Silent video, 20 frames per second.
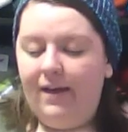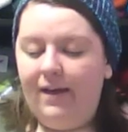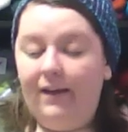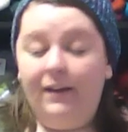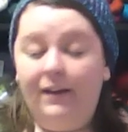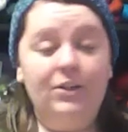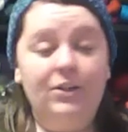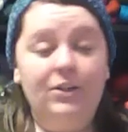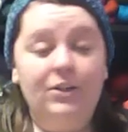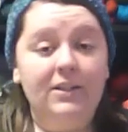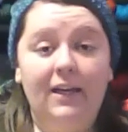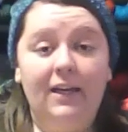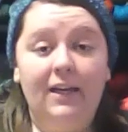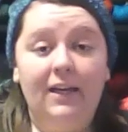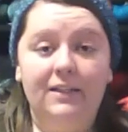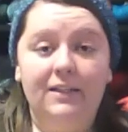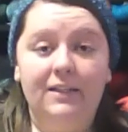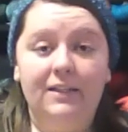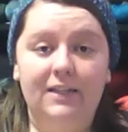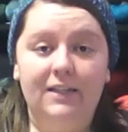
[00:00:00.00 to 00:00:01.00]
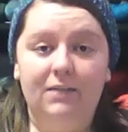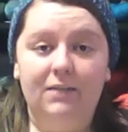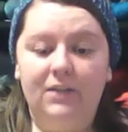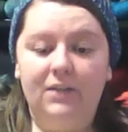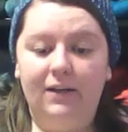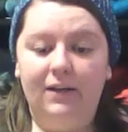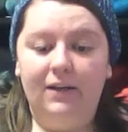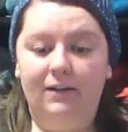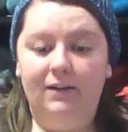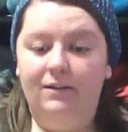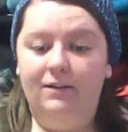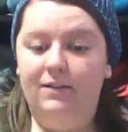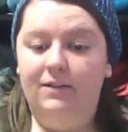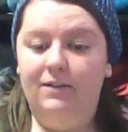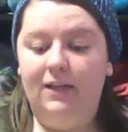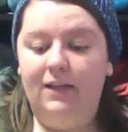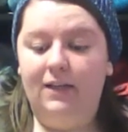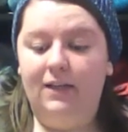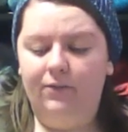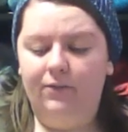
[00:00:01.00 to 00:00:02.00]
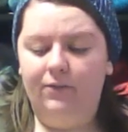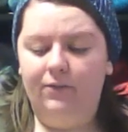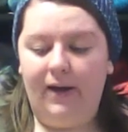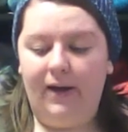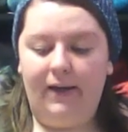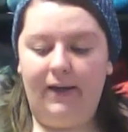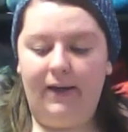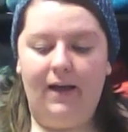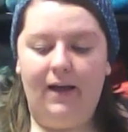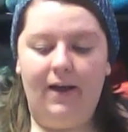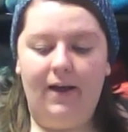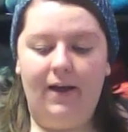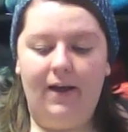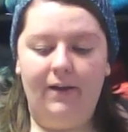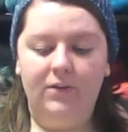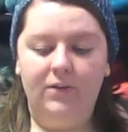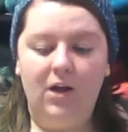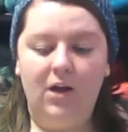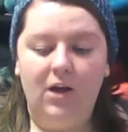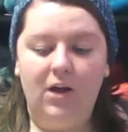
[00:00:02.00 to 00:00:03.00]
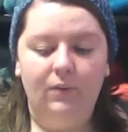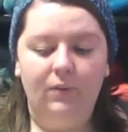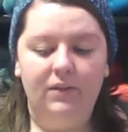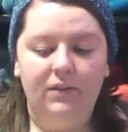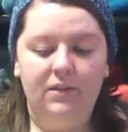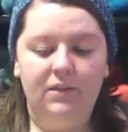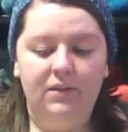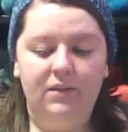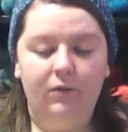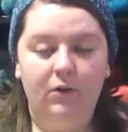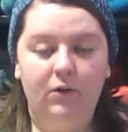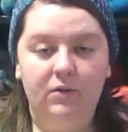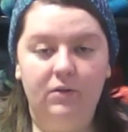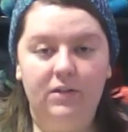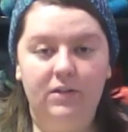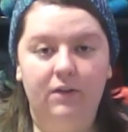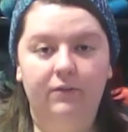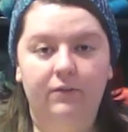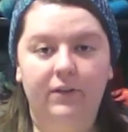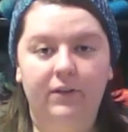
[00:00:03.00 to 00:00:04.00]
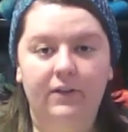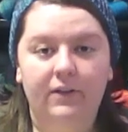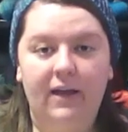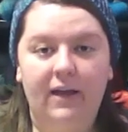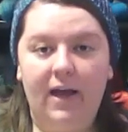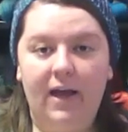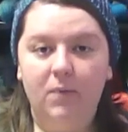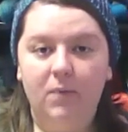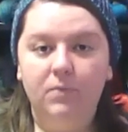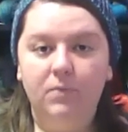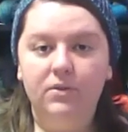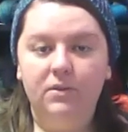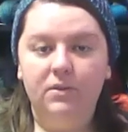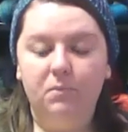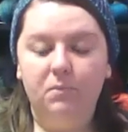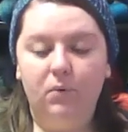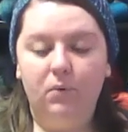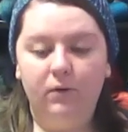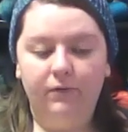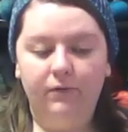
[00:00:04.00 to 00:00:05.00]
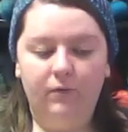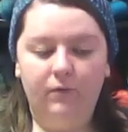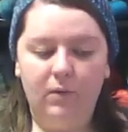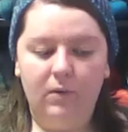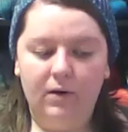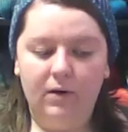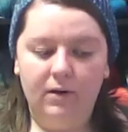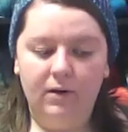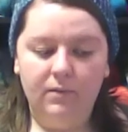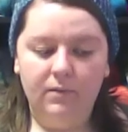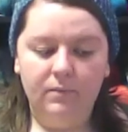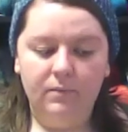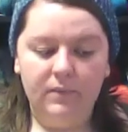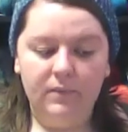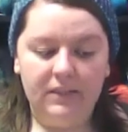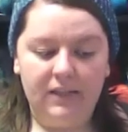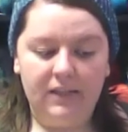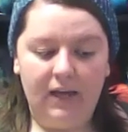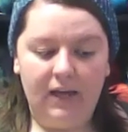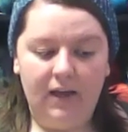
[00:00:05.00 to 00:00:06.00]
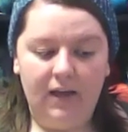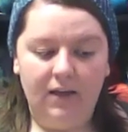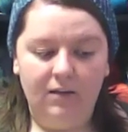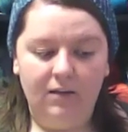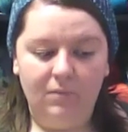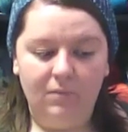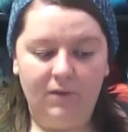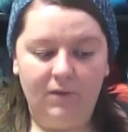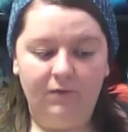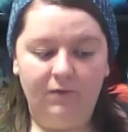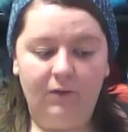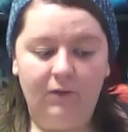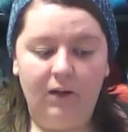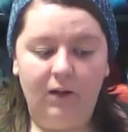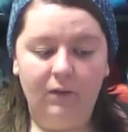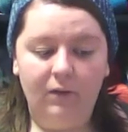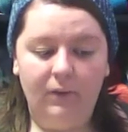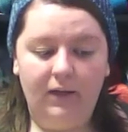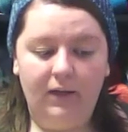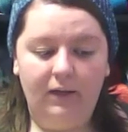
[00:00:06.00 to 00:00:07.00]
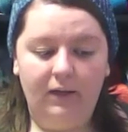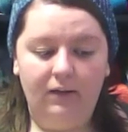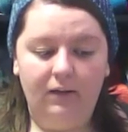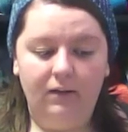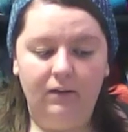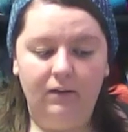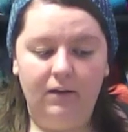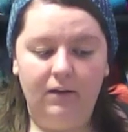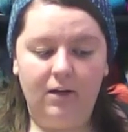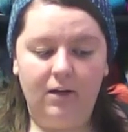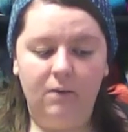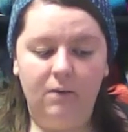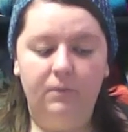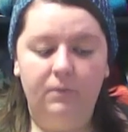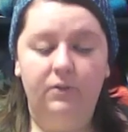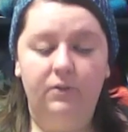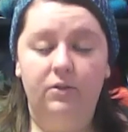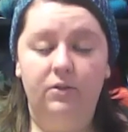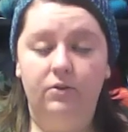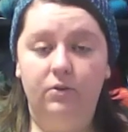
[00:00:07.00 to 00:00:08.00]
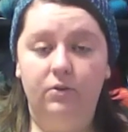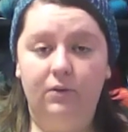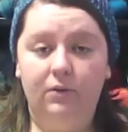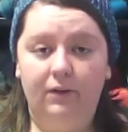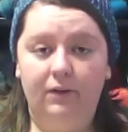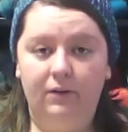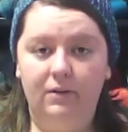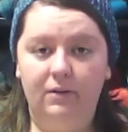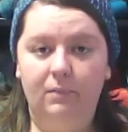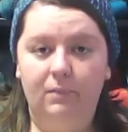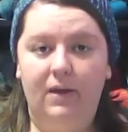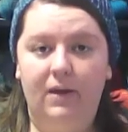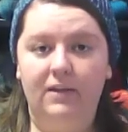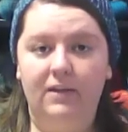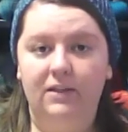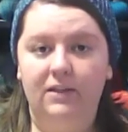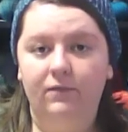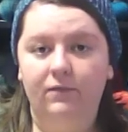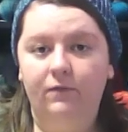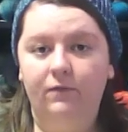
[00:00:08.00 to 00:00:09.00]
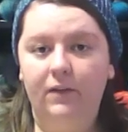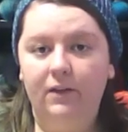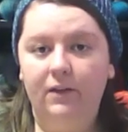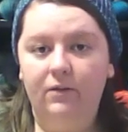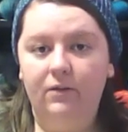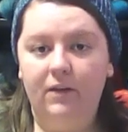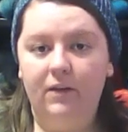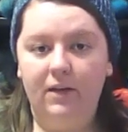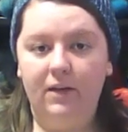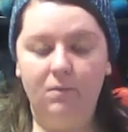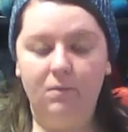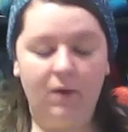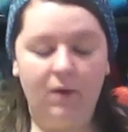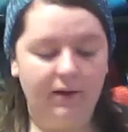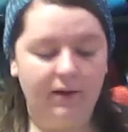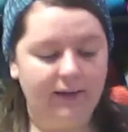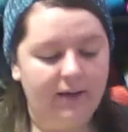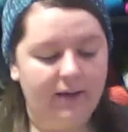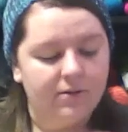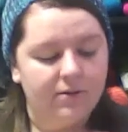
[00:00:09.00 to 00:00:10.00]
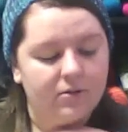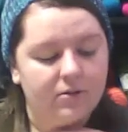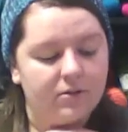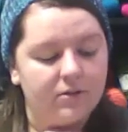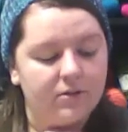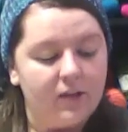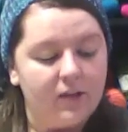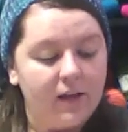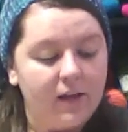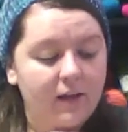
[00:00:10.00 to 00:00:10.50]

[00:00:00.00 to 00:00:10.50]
I just can't seem to get it right. I've talked with some folks over in the Apple support forums. I'm following a couple of tutorials by some fellow knitting podcasters.